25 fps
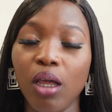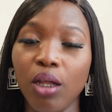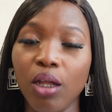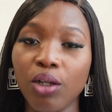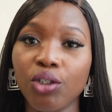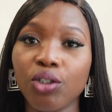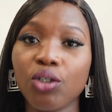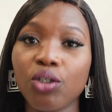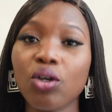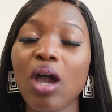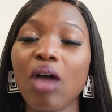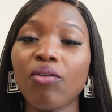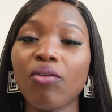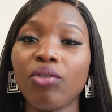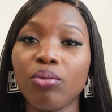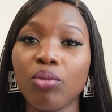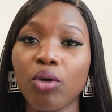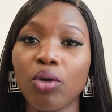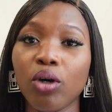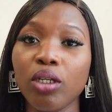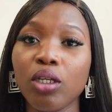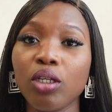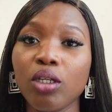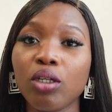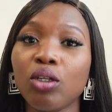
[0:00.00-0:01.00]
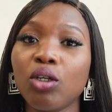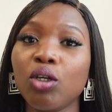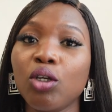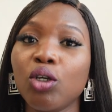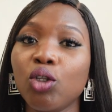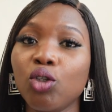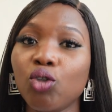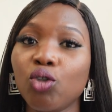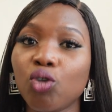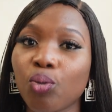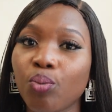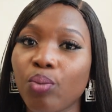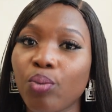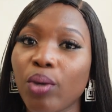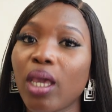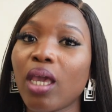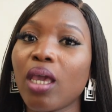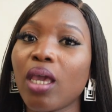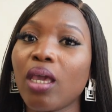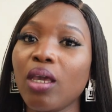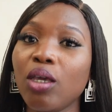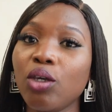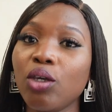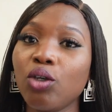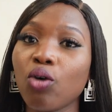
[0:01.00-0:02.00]
Do you have the money to
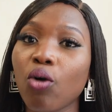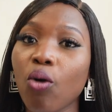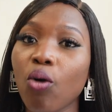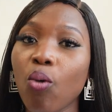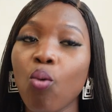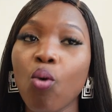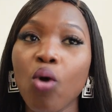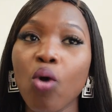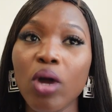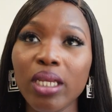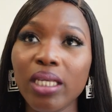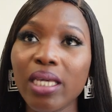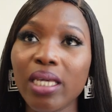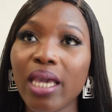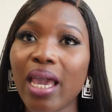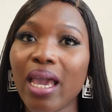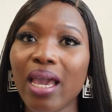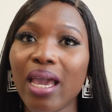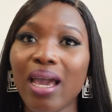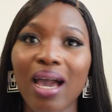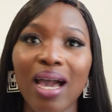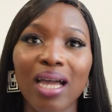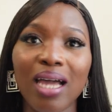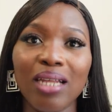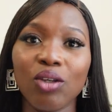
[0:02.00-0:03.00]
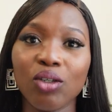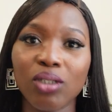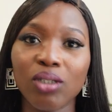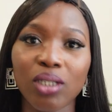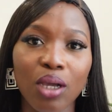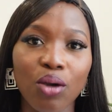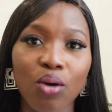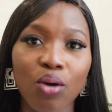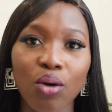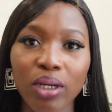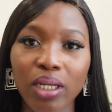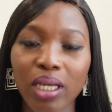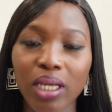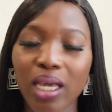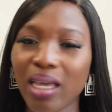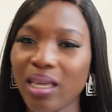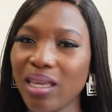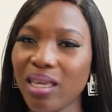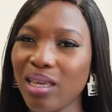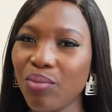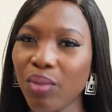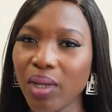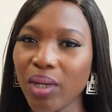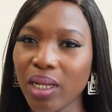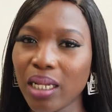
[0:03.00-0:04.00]
pay your 1 year and your second year
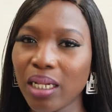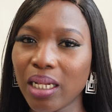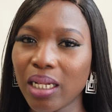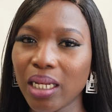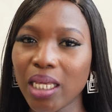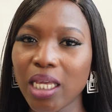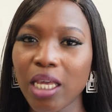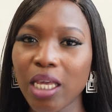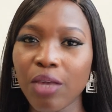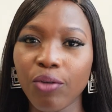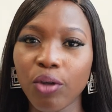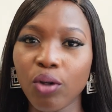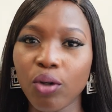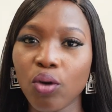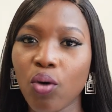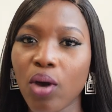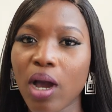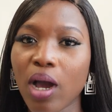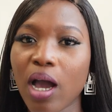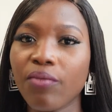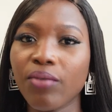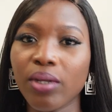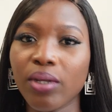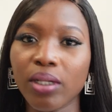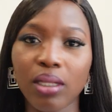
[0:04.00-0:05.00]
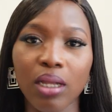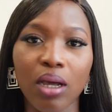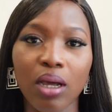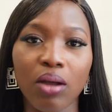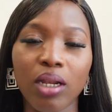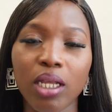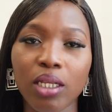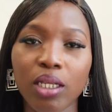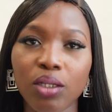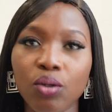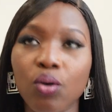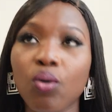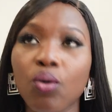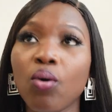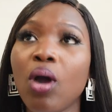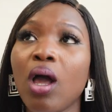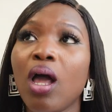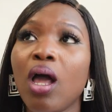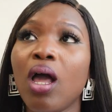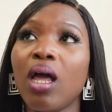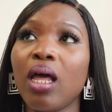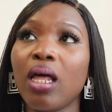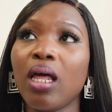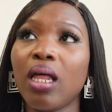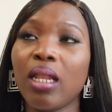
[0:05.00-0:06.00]
immediately? If you don't have it now, let's go.
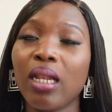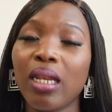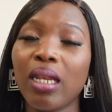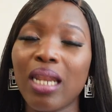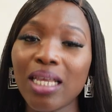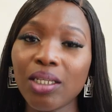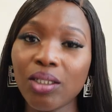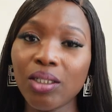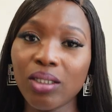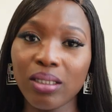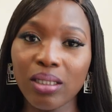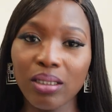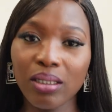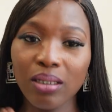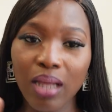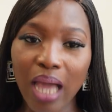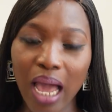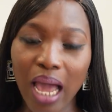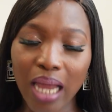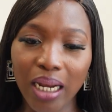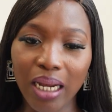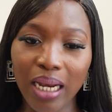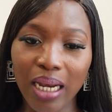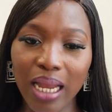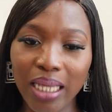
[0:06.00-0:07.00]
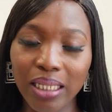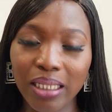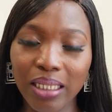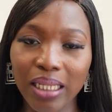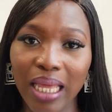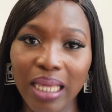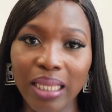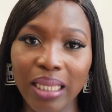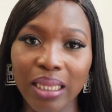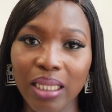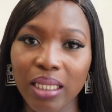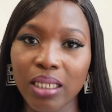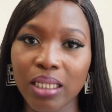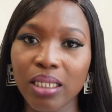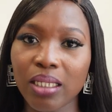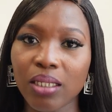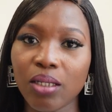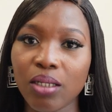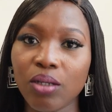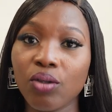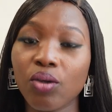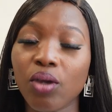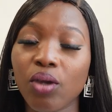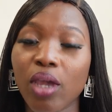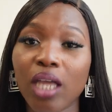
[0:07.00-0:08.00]
Let's analyze like
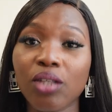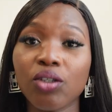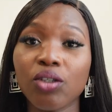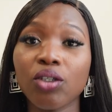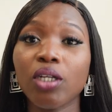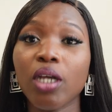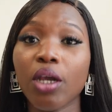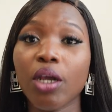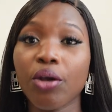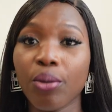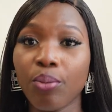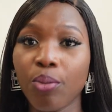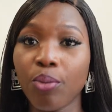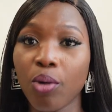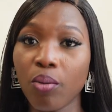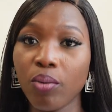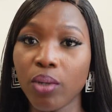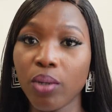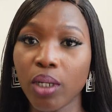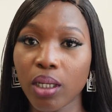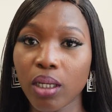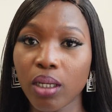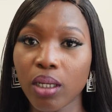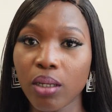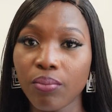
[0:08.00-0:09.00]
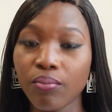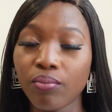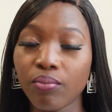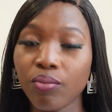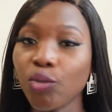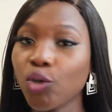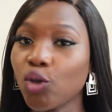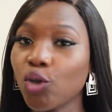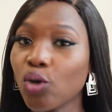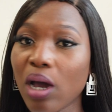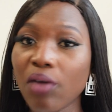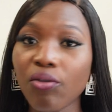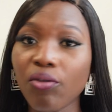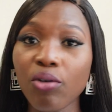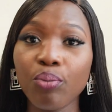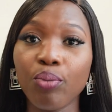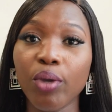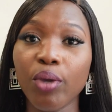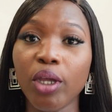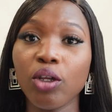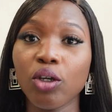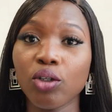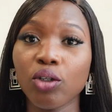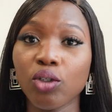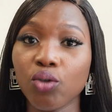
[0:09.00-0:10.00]
this. You get to Czech Republic. You haven't
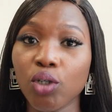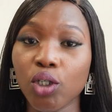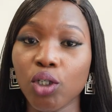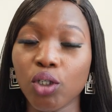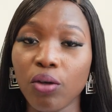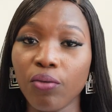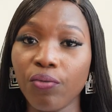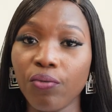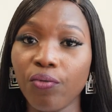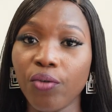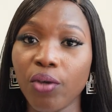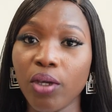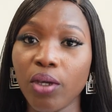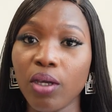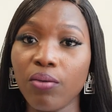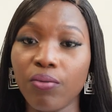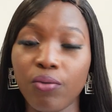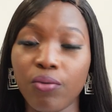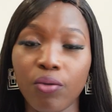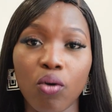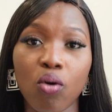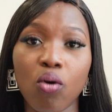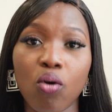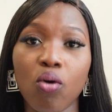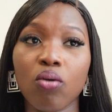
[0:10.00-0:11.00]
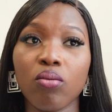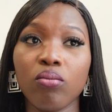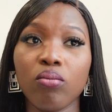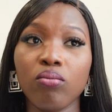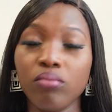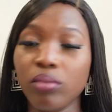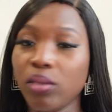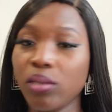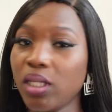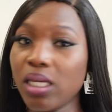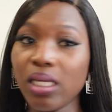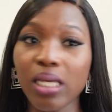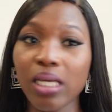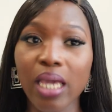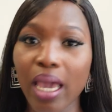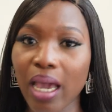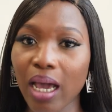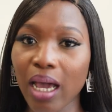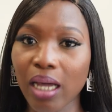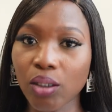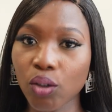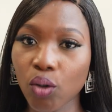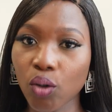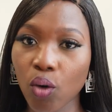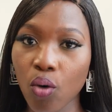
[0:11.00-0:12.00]
paid your tuition fee for the year
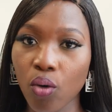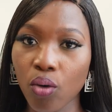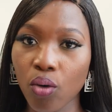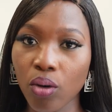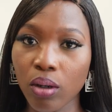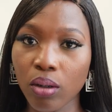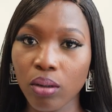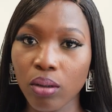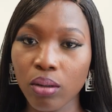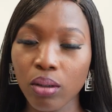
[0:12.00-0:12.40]
at all,